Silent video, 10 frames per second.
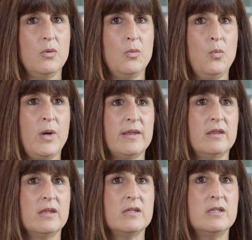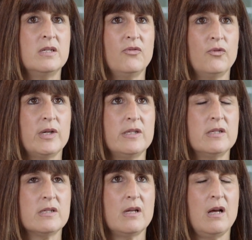with the
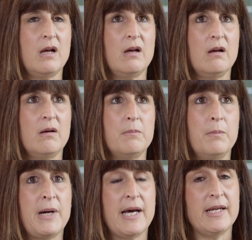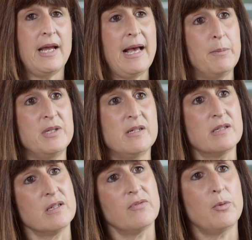different body
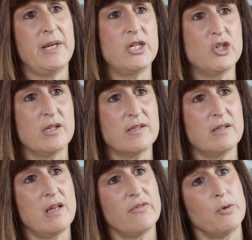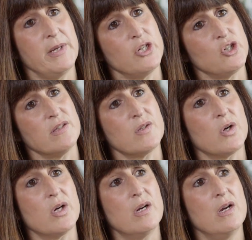habitus of our patients, a lot of our patients
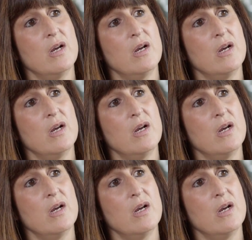are